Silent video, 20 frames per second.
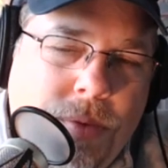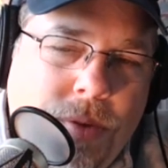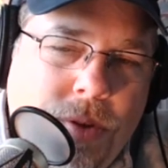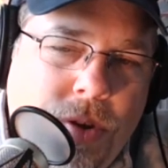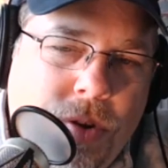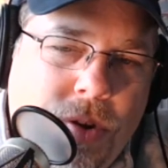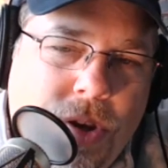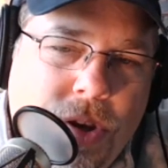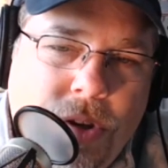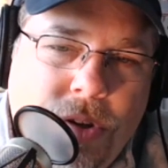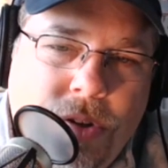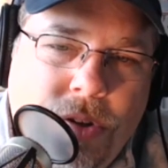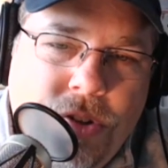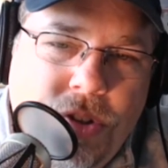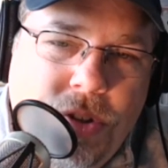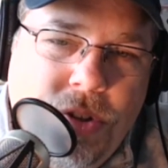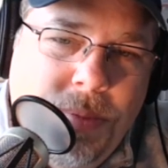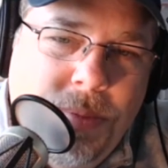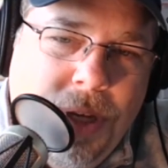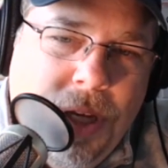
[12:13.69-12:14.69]
you could
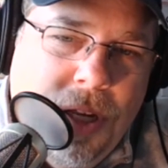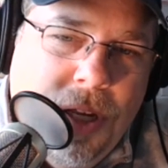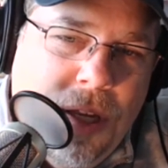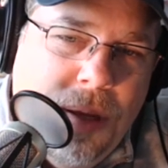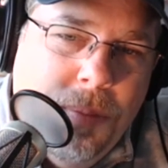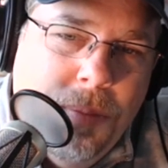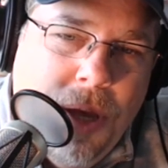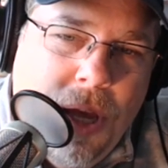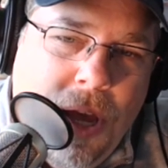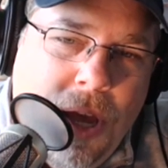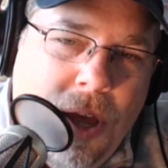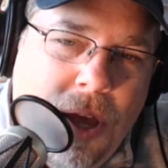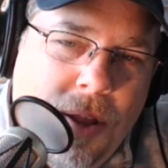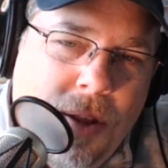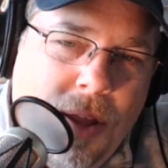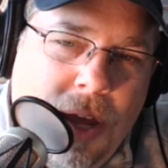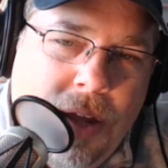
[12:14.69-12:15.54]
shoot me an email